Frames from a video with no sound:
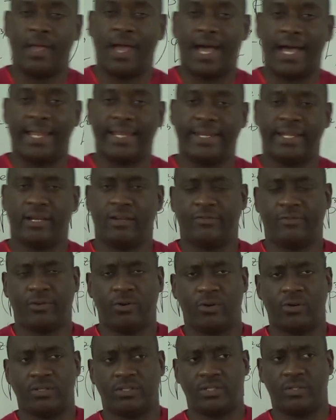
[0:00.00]
And then, of
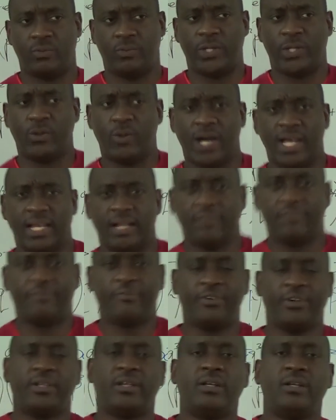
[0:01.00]
course, we go a little
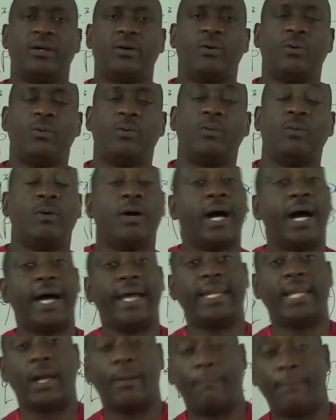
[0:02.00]
further now
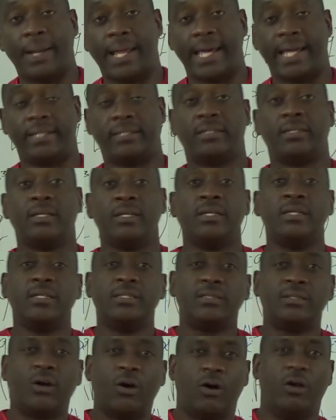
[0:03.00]
and apply it
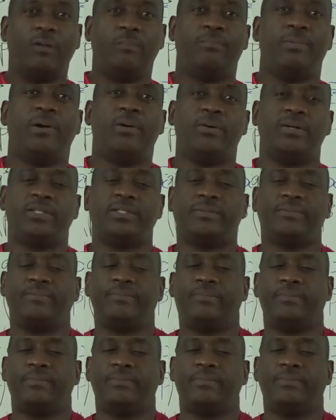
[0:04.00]
to odd powers.